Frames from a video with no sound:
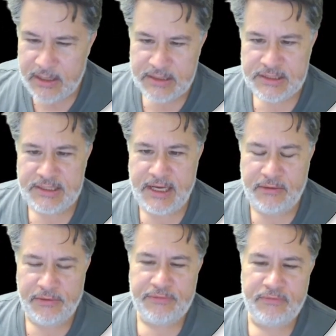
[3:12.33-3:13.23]

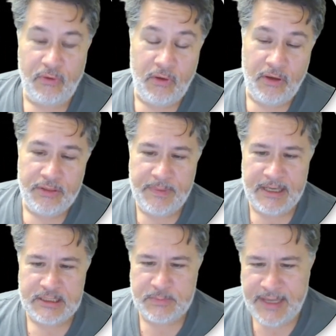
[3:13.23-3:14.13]
cycle through all the
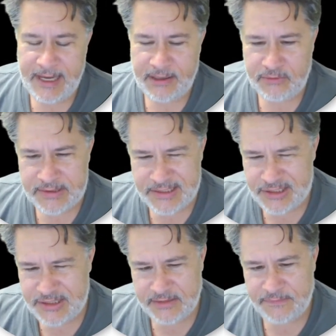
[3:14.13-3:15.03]
possible categories, I
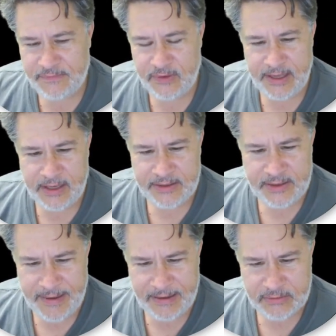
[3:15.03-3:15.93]
just didn't fully iron
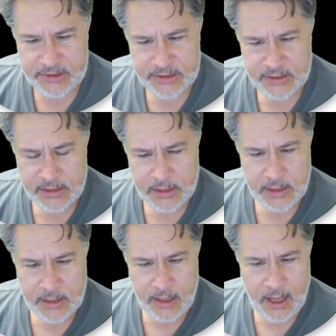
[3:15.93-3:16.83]
them out.
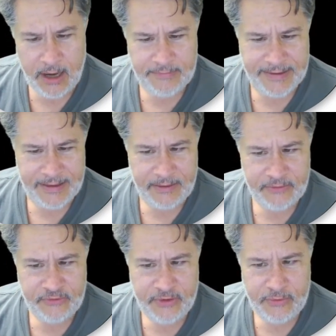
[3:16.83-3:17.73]
All right.
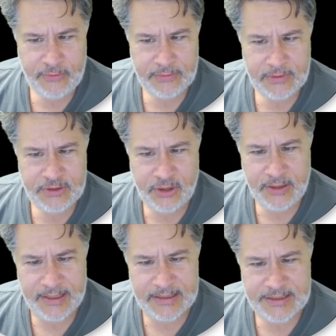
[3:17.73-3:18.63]
So,
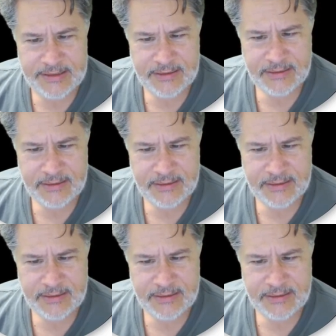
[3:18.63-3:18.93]
darn it.